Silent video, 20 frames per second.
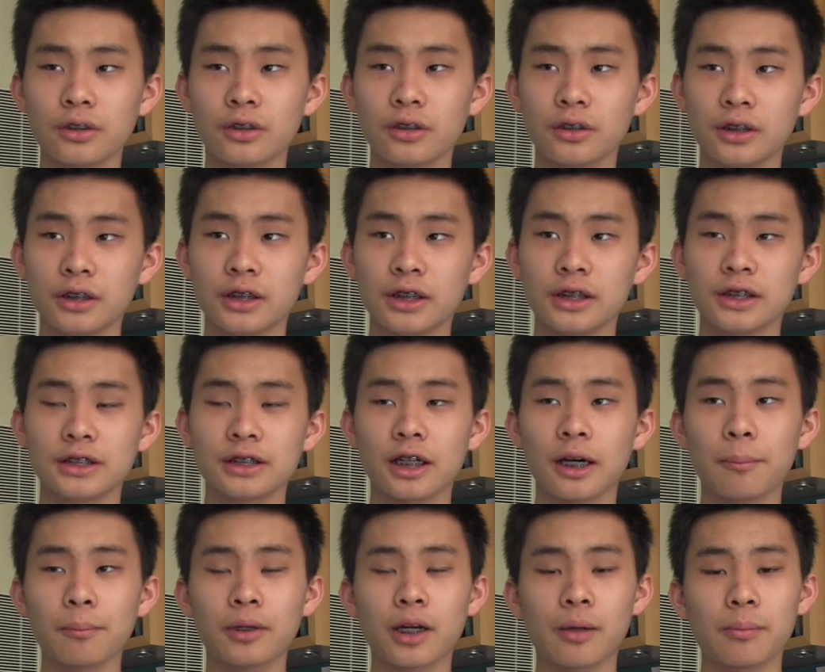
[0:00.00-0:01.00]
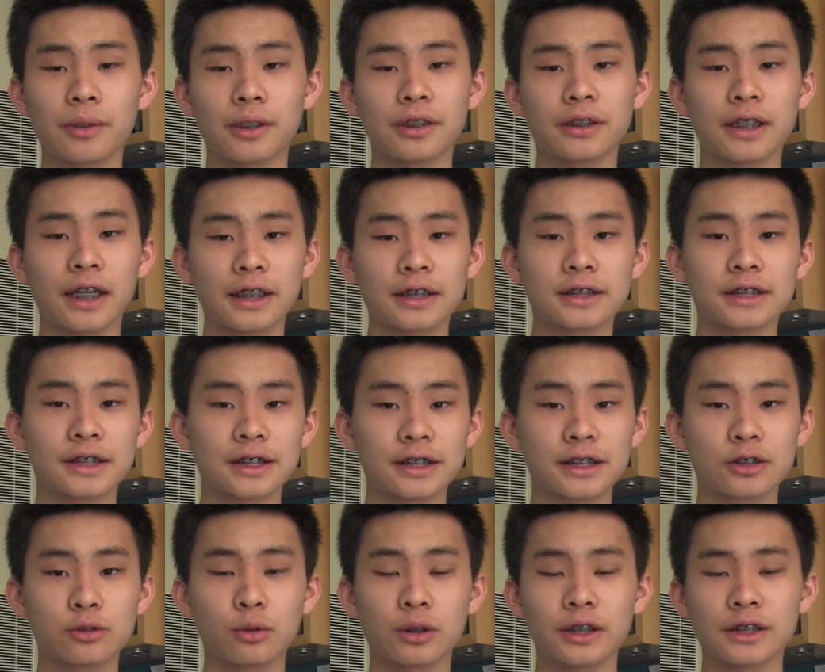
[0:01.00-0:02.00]
these upcoming
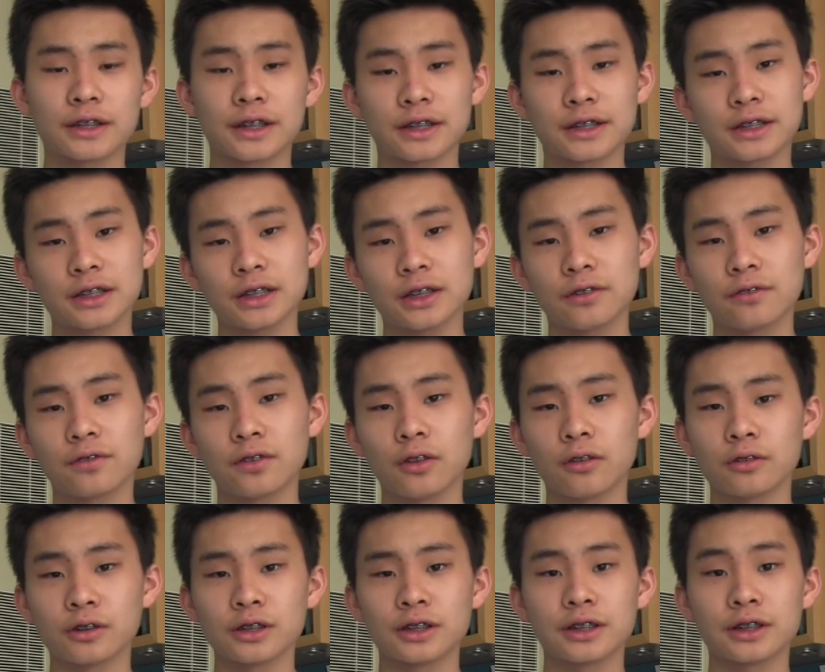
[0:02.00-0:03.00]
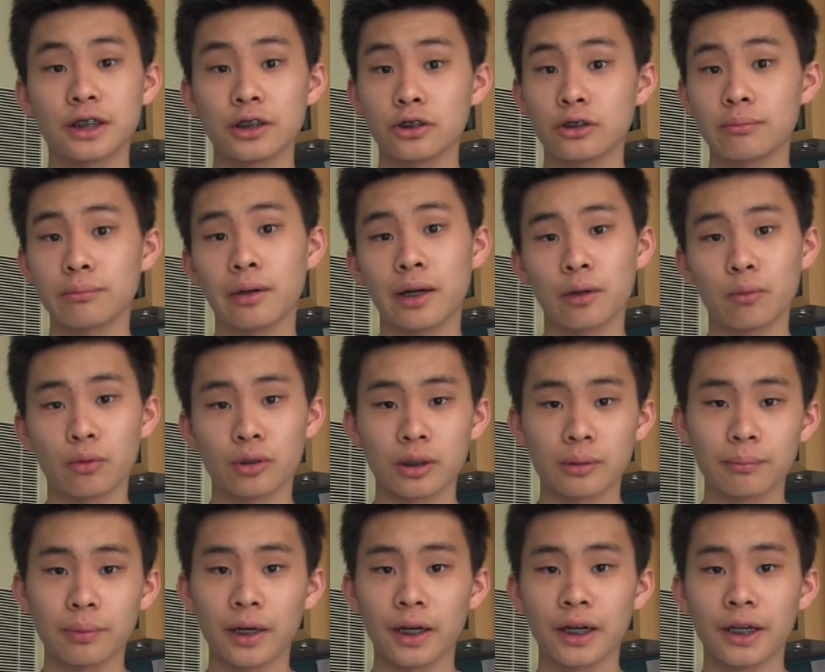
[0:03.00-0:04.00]
Nexus 2016 phones that you might
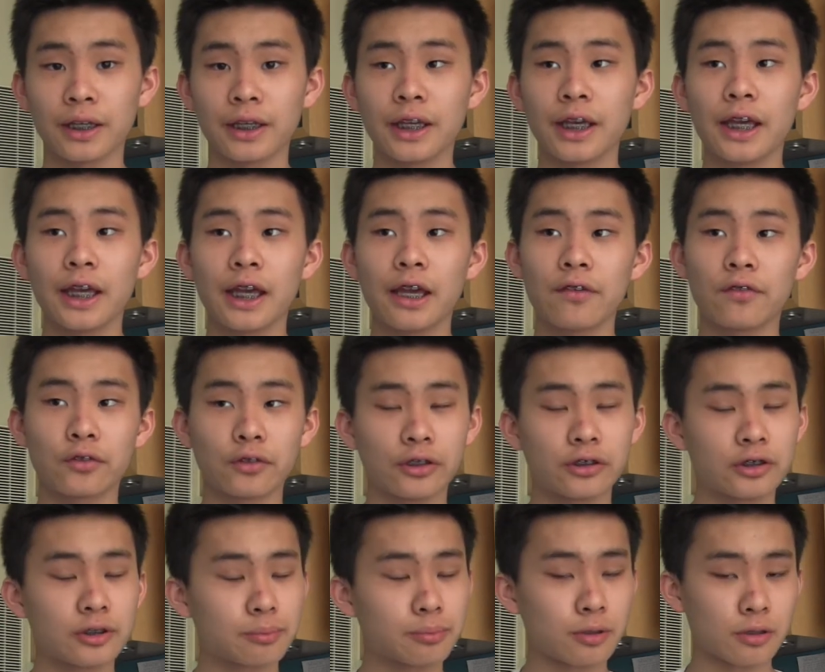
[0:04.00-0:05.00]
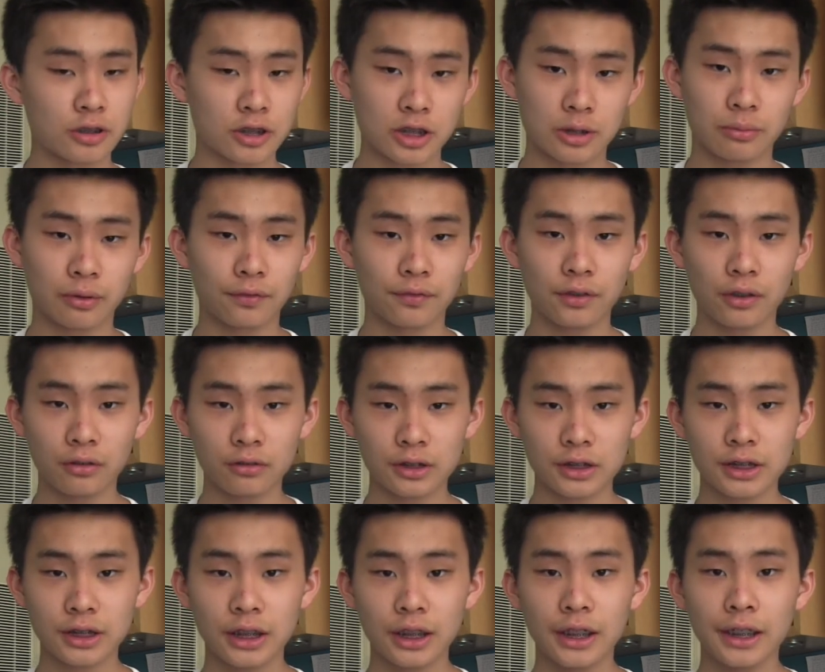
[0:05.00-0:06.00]
want to buy if you're into prosumer
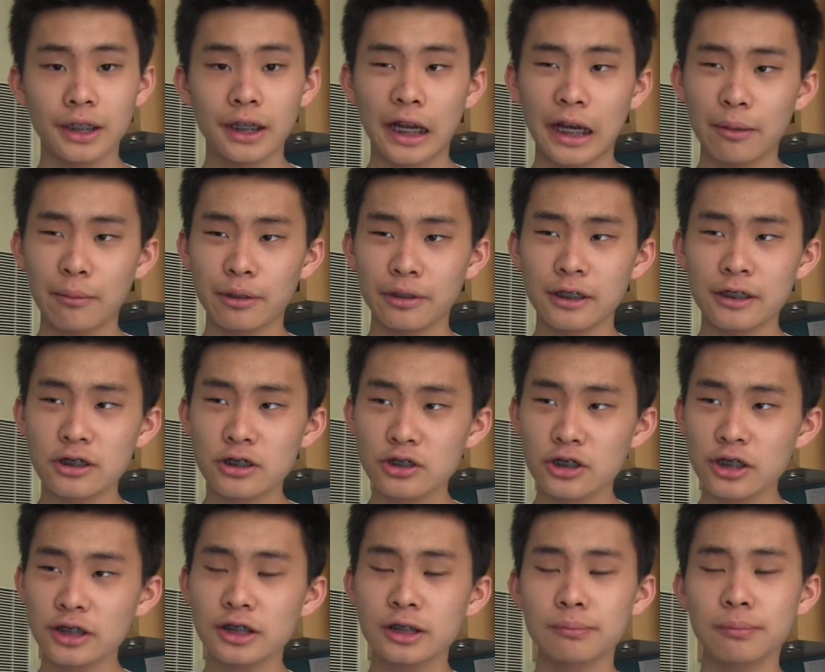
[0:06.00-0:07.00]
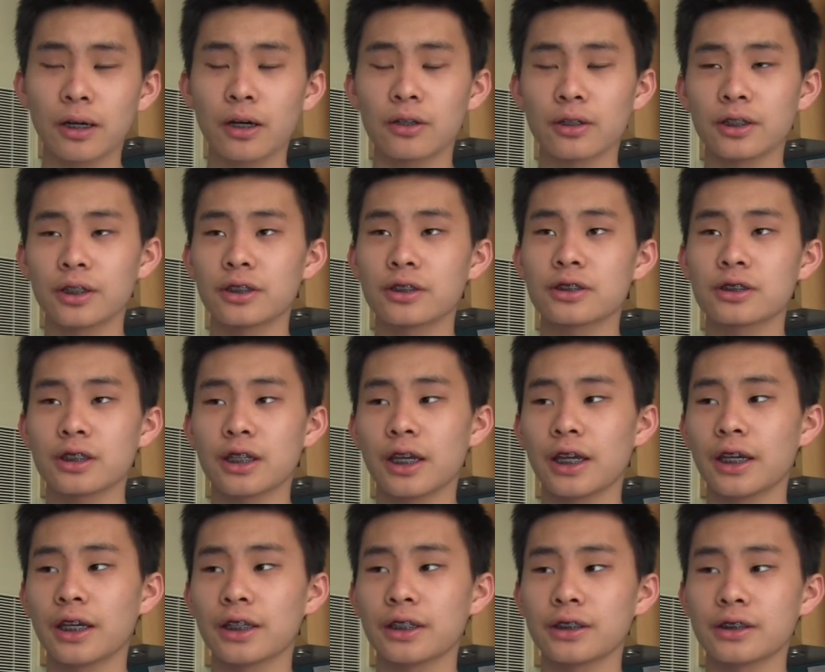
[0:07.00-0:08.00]
phones. Anyway, that's just about it,
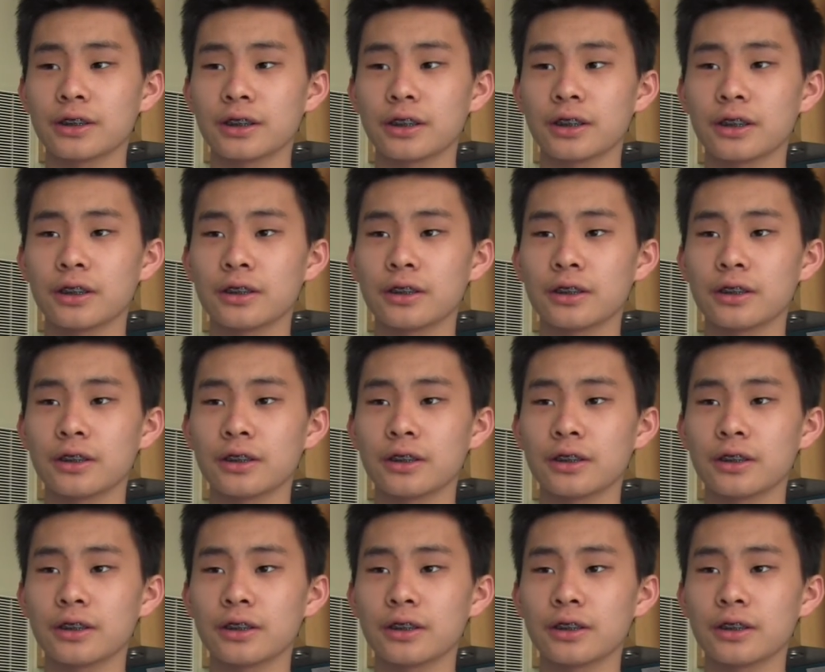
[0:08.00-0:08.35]
and